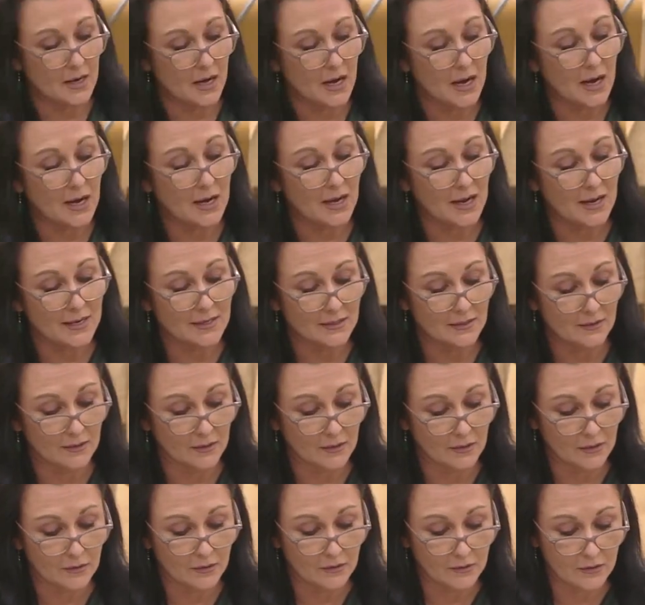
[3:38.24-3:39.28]
highlighting the
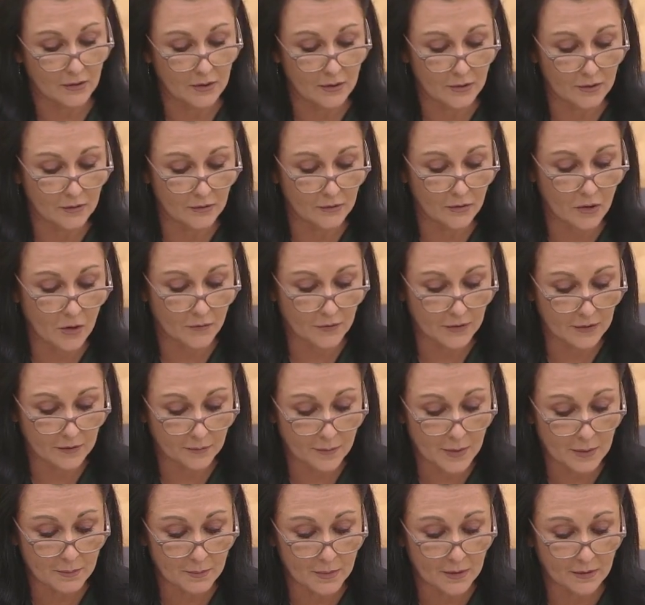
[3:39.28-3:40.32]
concerns of its
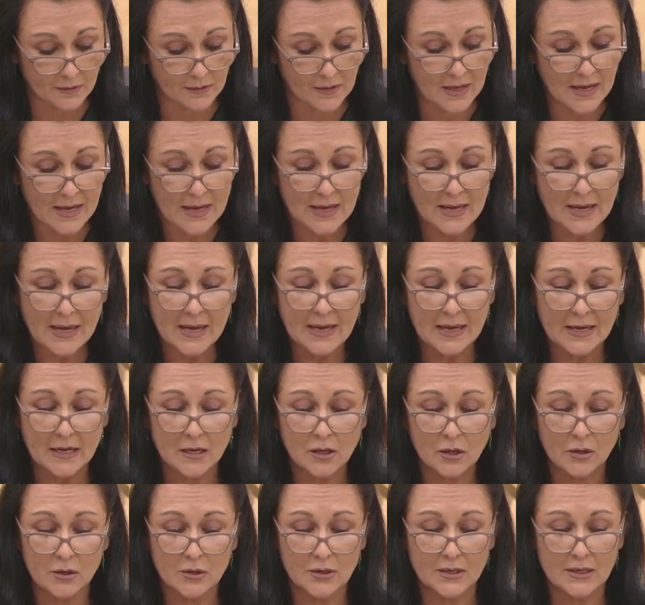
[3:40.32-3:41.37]
members,
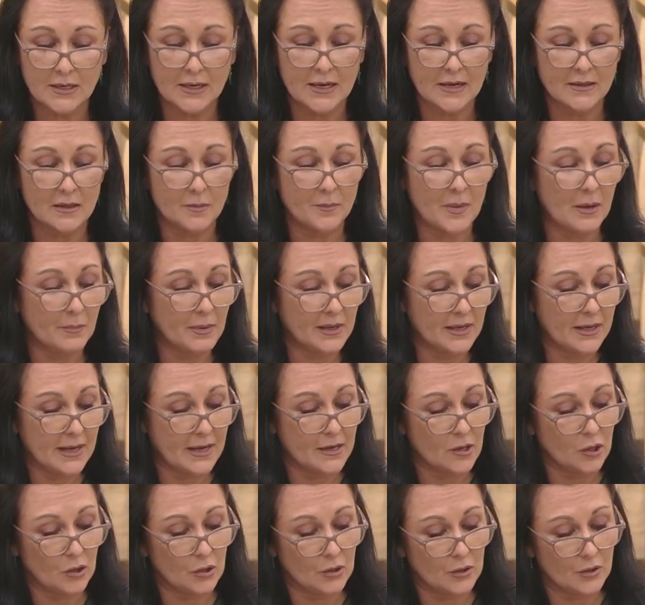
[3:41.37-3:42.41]
including in the
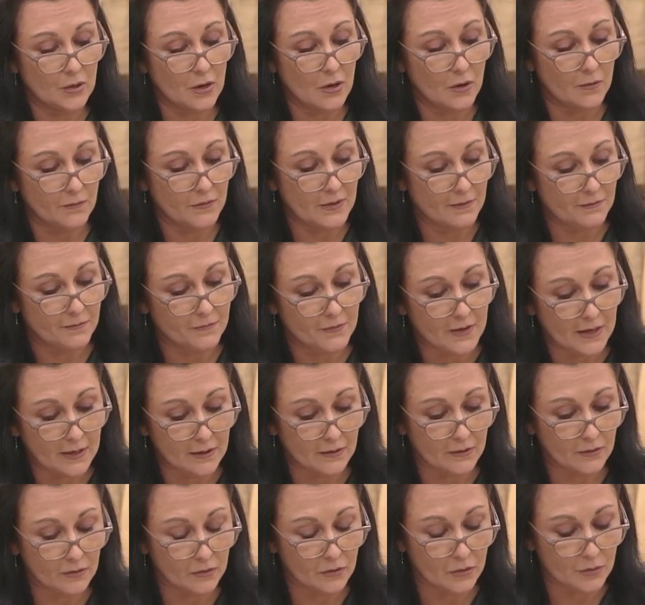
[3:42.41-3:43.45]
publication of their
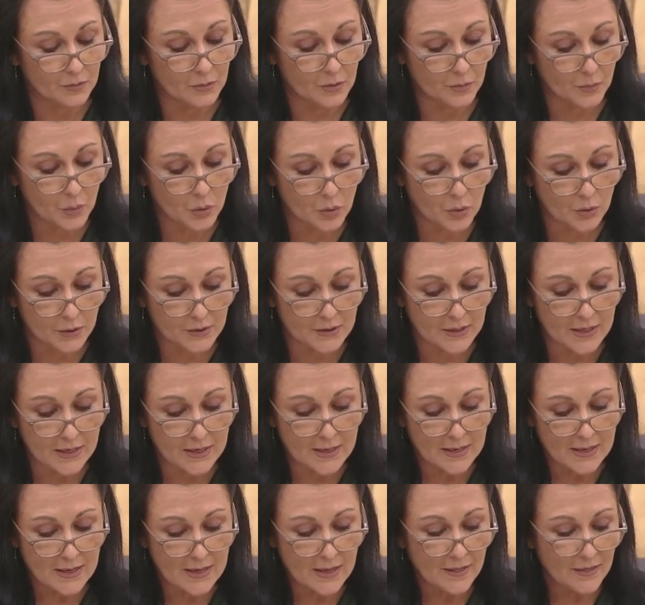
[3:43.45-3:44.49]
Firestorm report.
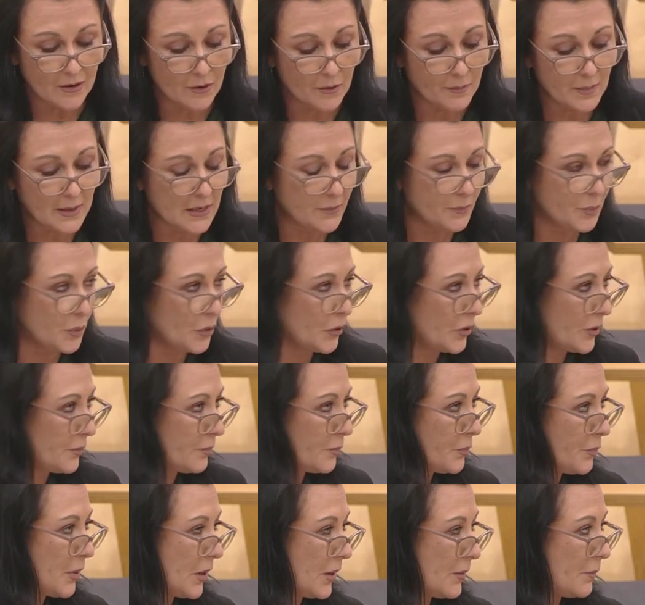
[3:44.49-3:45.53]
There are many
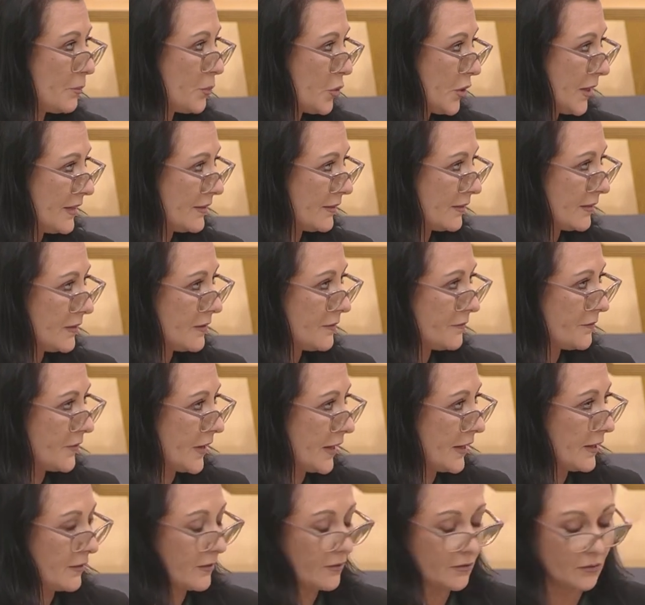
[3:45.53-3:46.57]
points in the
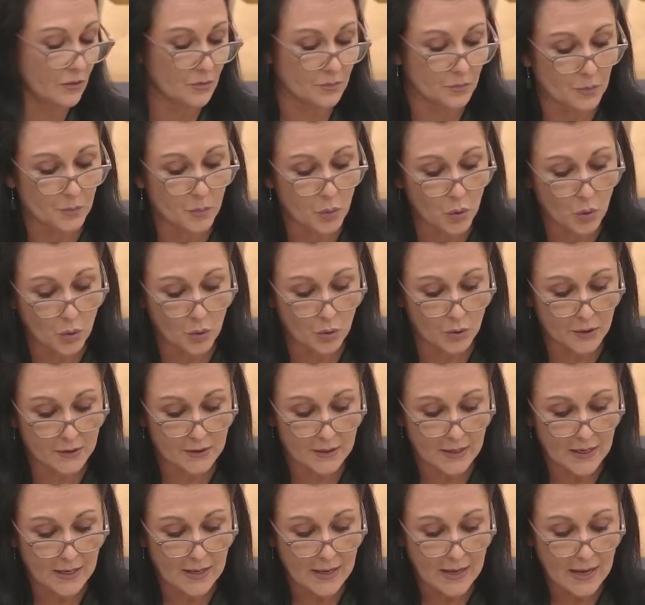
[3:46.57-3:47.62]
Firestorm report
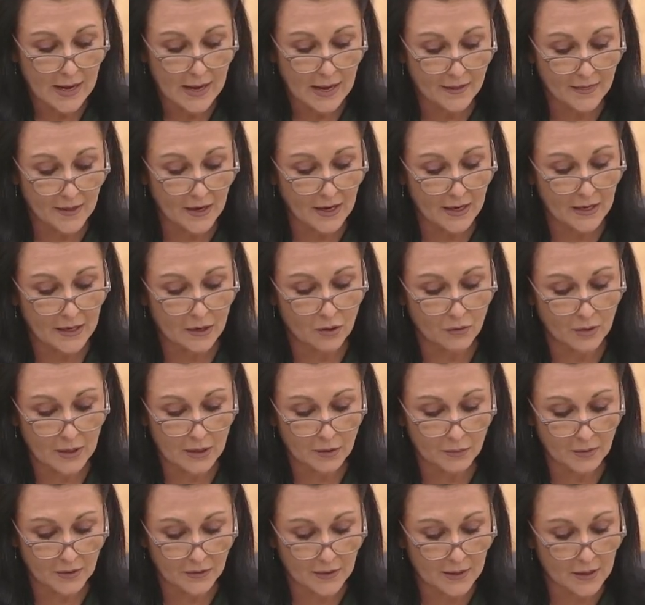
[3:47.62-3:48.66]
that I agree
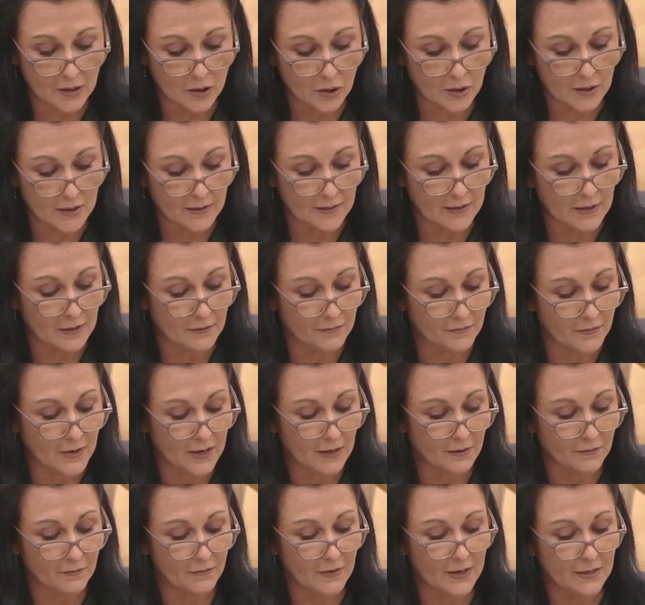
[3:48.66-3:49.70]
with, including that our
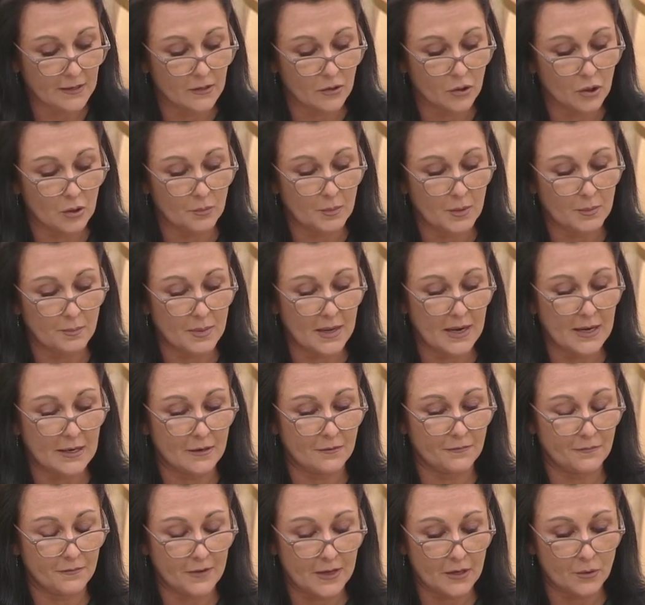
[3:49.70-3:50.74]
firefighters should be paid a
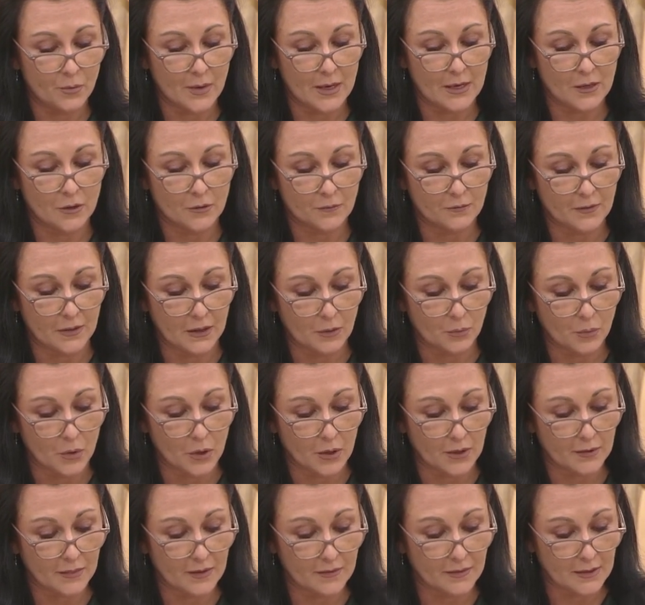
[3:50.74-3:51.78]
fair wage for their
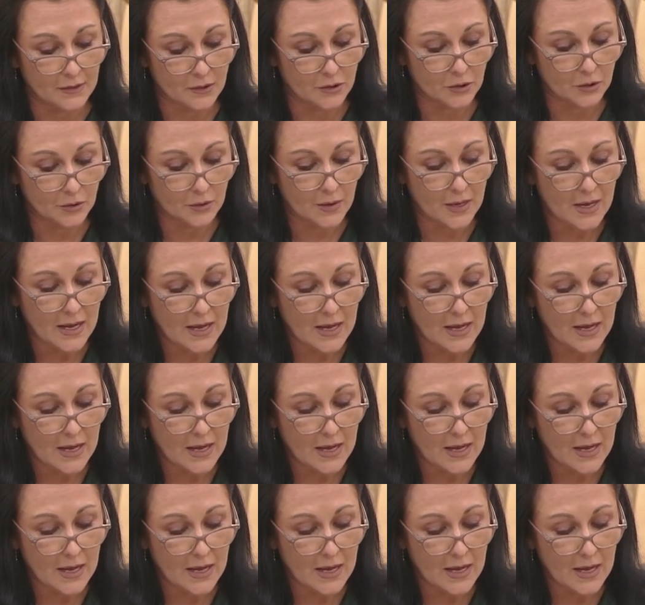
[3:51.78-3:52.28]
work that they do